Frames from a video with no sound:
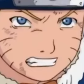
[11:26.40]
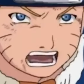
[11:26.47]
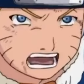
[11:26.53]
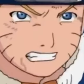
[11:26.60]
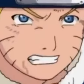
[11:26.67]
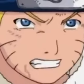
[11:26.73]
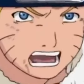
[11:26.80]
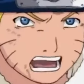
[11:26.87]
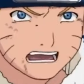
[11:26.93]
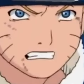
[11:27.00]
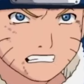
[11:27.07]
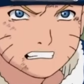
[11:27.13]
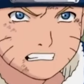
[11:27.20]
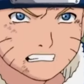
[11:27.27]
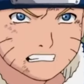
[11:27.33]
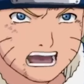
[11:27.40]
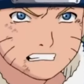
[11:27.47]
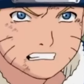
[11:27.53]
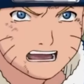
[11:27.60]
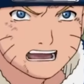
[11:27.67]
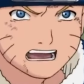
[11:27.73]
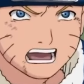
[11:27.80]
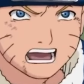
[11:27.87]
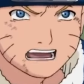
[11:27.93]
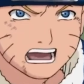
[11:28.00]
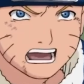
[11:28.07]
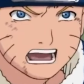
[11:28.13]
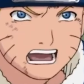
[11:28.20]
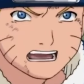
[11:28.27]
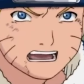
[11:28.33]
Oh yeah? Well, we won't
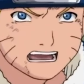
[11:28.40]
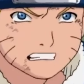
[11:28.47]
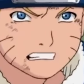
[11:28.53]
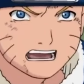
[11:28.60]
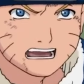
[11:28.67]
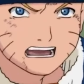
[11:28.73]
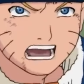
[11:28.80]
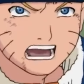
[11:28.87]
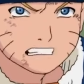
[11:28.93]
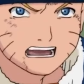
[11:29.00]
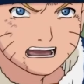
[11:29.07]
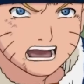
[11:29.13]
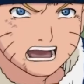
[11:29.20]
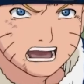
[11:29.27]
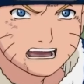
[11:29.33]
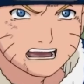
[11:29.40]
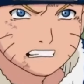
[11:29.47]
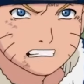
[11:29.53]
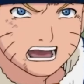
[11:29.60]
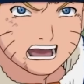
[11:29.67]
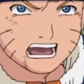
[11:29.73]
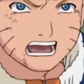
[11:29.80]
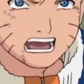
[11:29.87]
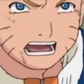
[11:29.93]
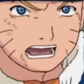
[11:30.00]
know that until you beat me, will we?